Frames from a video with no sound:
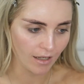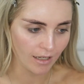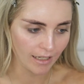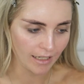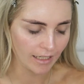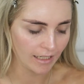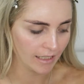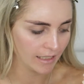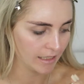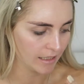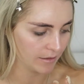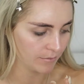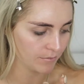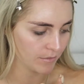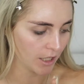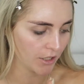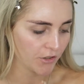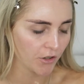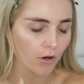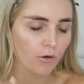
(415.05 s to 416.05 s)

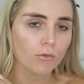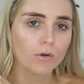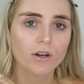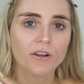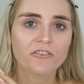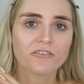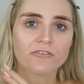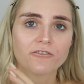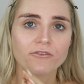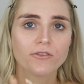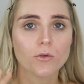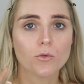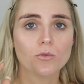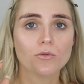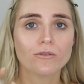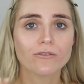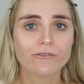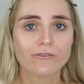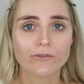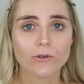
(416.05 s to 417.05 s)
I don't want a
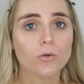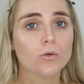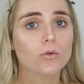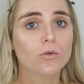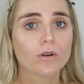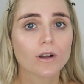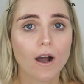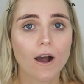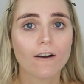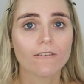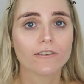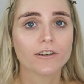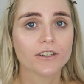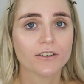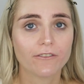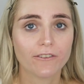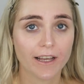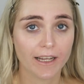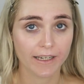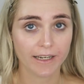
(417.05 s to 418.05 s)
full
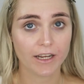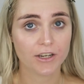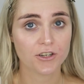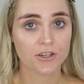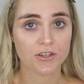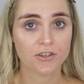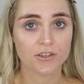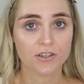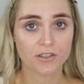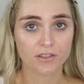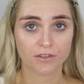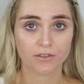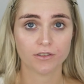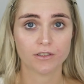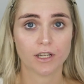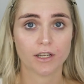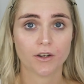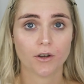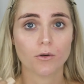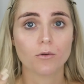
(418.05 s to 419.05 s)
coverage foundation just
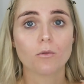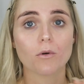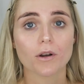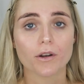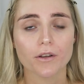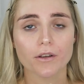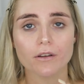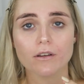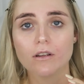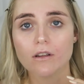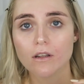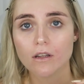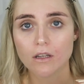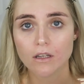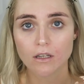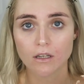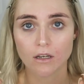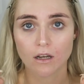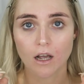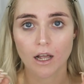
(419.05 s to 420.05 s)
because
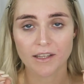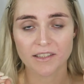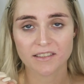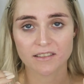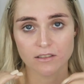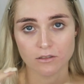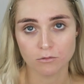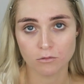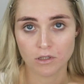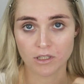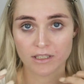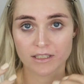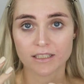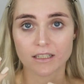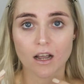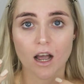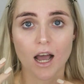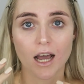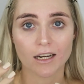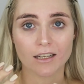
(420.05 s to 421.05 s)
I still want it to
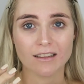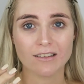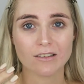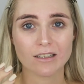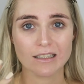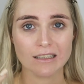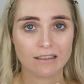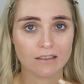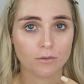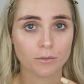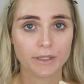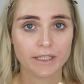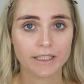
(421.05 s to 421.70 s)
kind of look a little